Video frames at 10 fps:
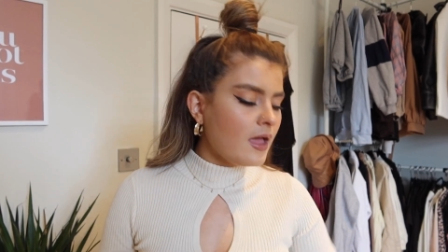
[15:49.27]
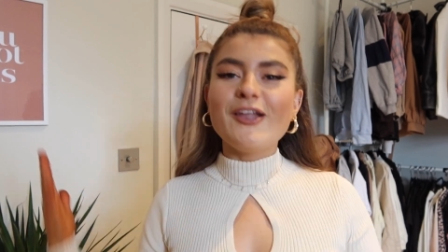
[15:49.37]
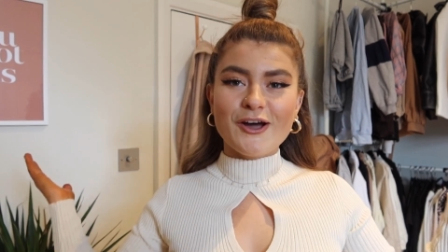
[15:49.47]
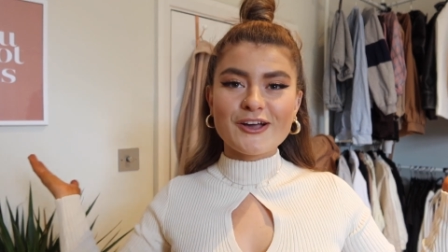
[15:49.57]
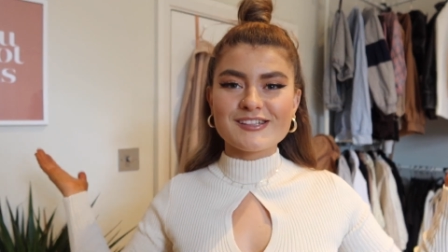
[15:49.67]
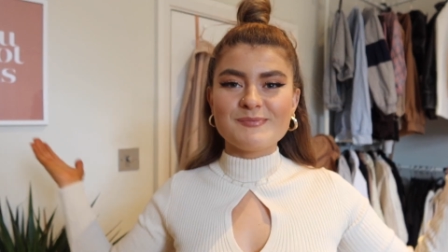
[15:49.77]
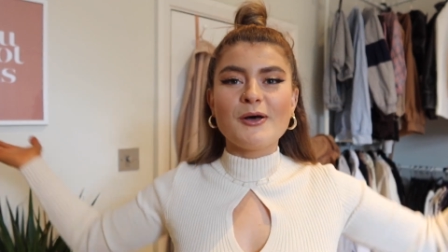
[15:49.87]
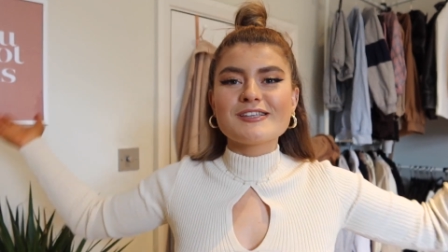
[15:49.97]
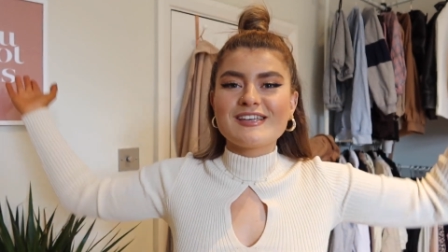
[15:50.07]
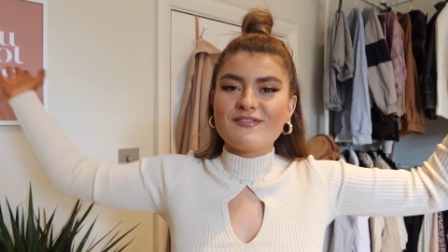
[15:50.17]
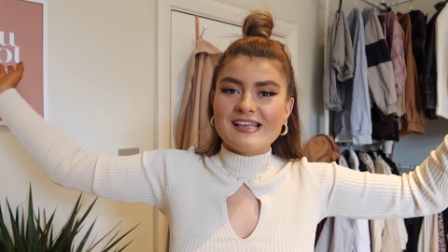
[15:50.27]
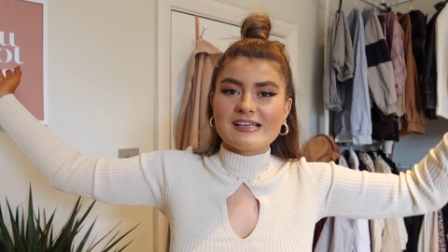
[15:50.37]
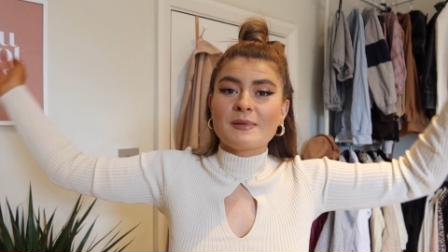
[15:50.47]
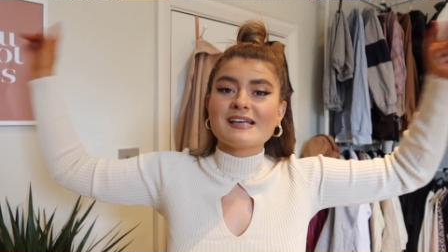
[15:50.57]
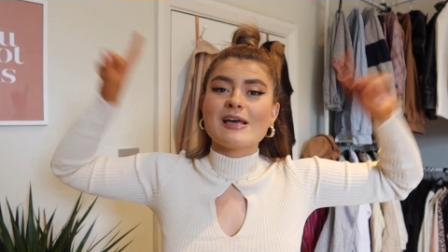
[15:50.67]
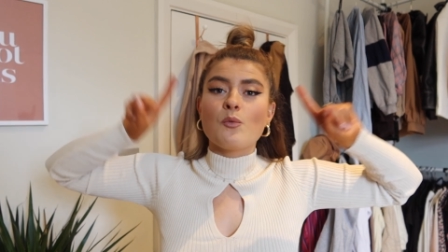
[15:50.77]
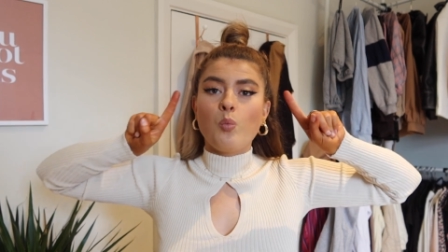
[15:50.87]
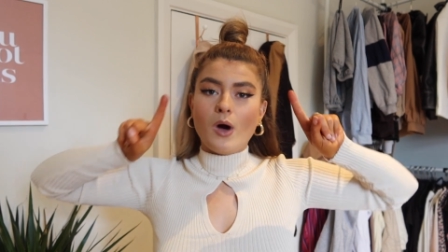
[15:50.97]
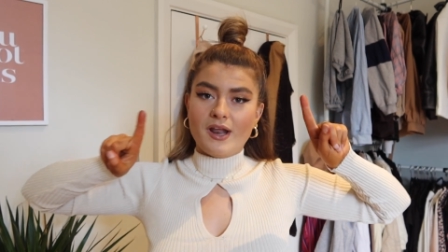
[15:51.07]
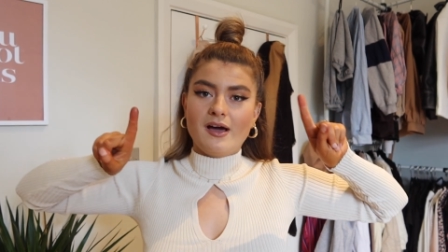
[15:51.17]
Look, the positive is I'm going to send
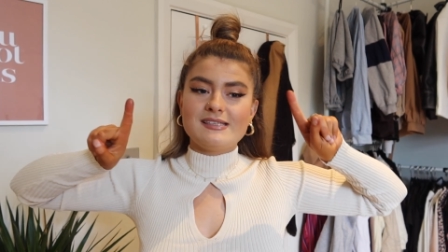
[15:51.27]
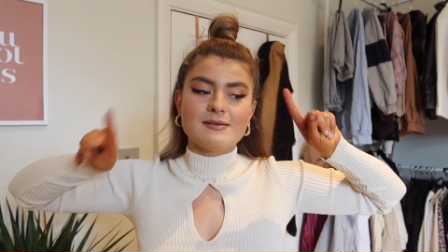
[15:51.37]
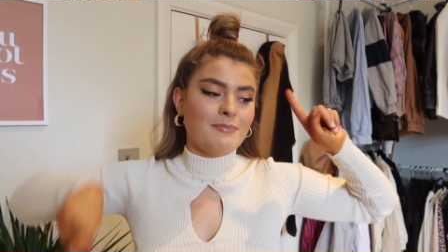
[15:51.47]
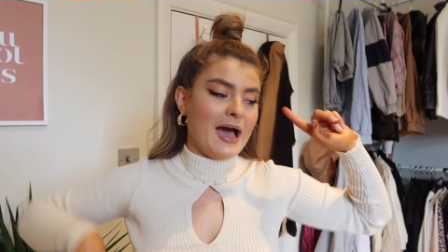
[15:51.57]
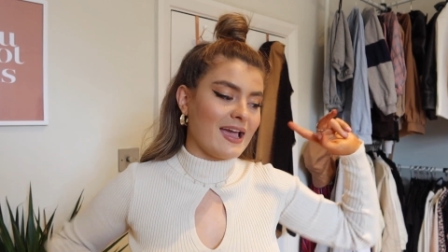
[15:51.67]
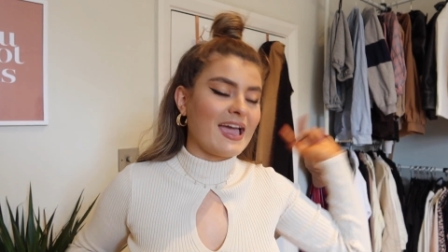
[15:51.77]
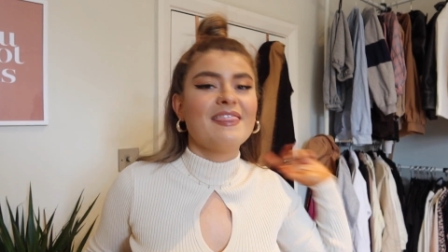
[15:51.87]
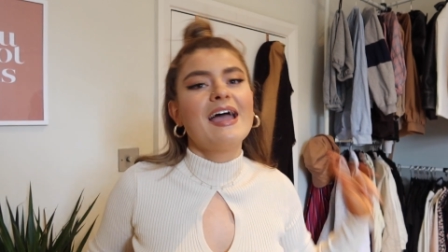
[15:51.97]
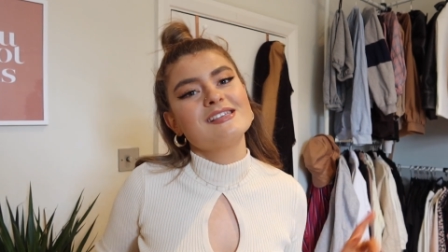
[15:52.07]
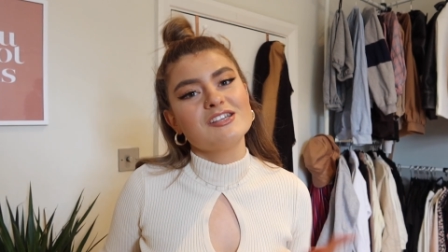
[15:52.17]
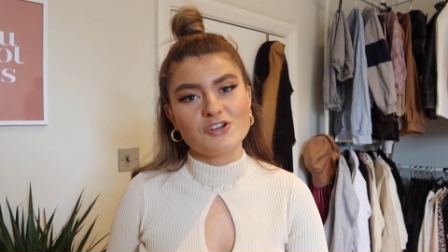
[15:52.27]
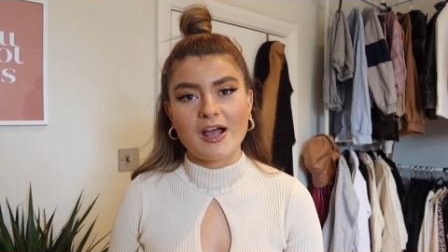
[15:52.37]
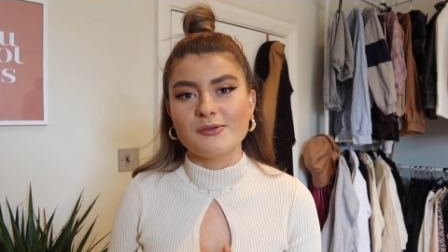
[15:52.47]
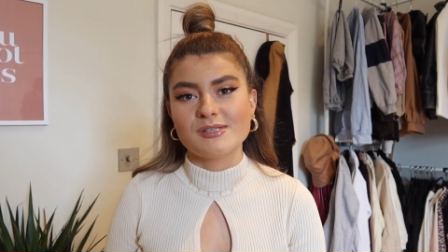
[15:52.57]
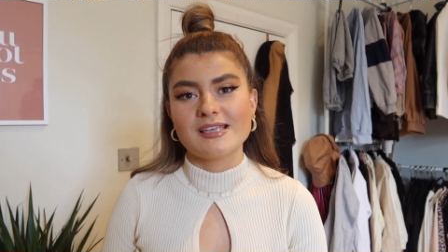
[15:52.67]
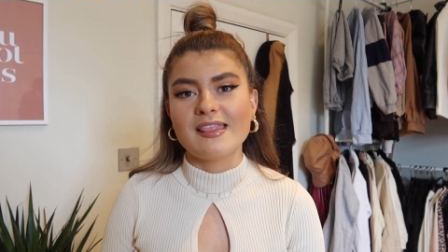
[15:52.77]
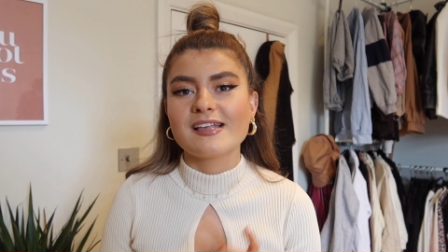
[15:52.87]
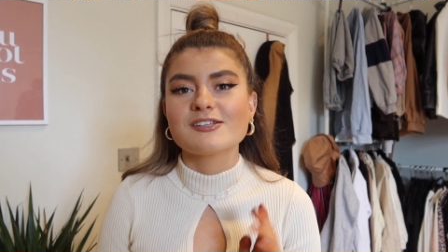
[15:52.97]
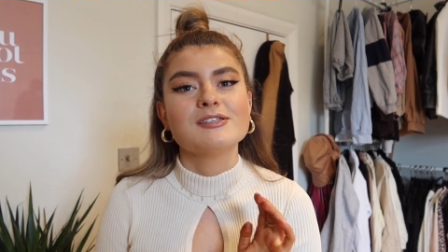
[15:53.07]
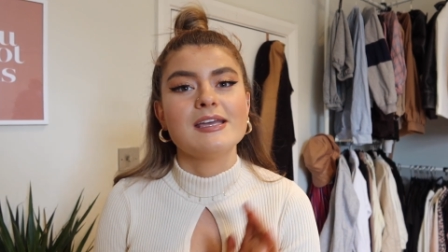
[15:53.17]
one item back and that is the trousers and
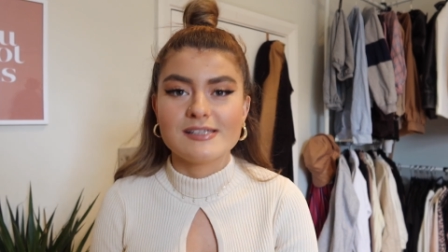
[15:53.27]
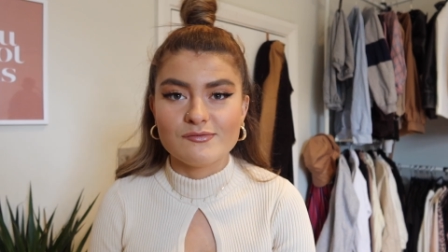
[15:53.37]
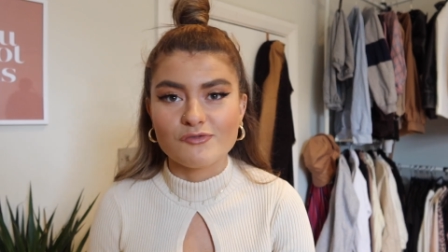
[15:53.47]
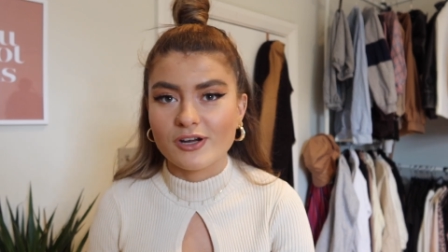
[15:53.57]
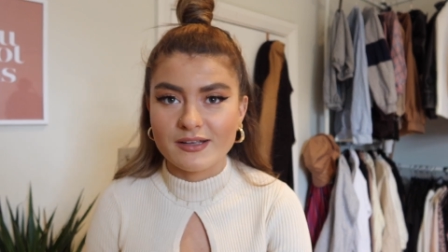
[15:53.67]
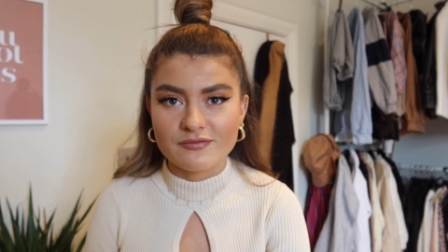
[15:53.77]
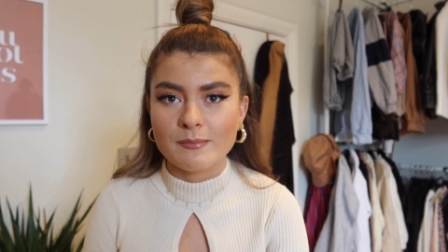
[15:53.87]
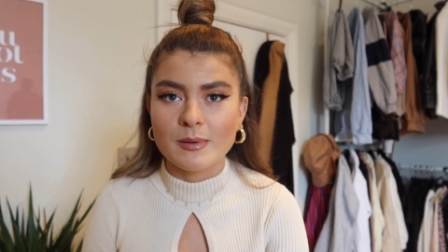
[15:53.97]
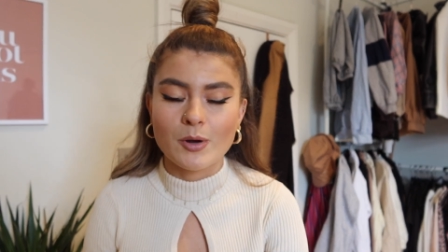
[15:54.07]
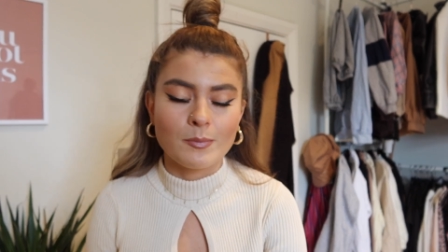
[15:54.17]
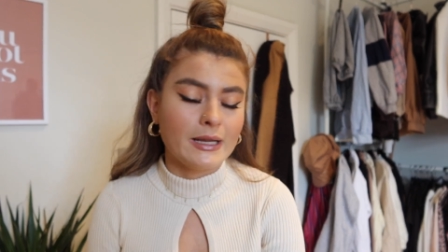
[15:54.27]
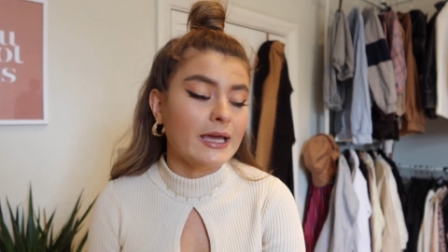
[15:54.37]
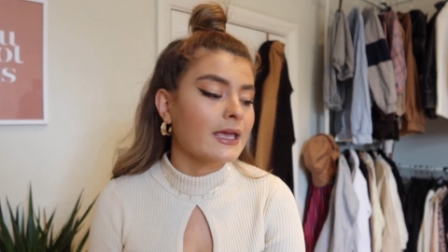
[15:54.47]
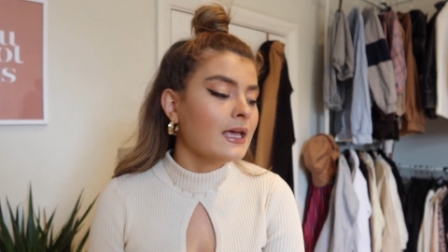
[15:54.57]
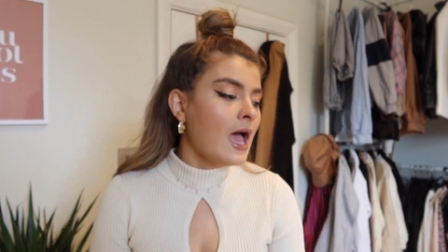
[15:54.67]
that's because they didn't really fit me properly.